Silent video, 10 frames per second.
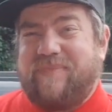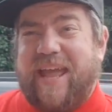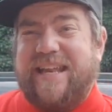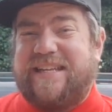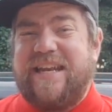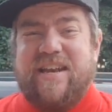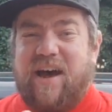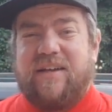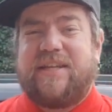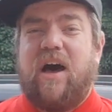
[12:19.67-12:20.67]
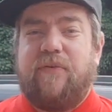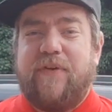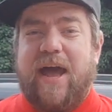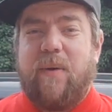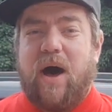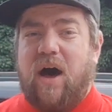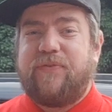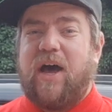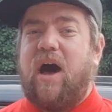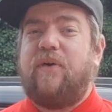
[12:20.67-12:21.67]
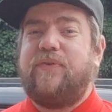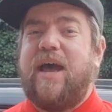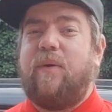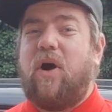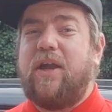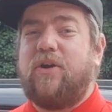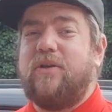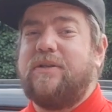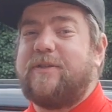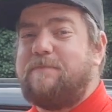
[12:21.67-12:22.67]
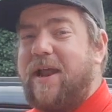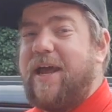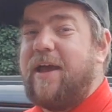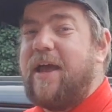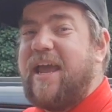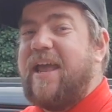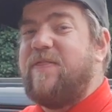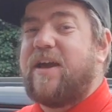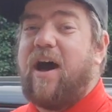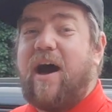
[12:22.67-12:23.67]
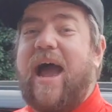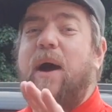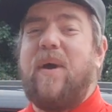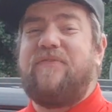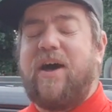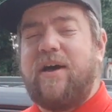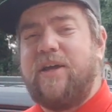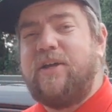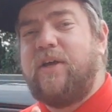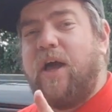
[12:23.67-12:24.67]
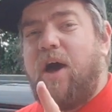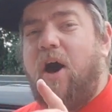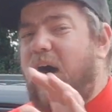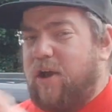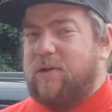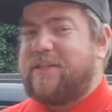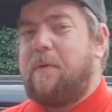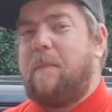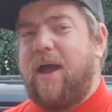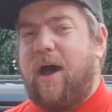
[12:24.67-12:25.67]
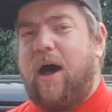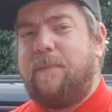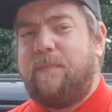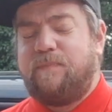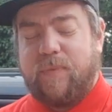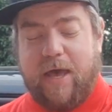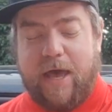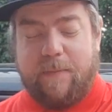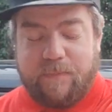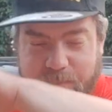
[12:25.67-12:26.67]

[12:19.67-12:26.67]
it didn't last half an hour. After half an hour, I couldn't smell it in the car. However, I got some on my arm. An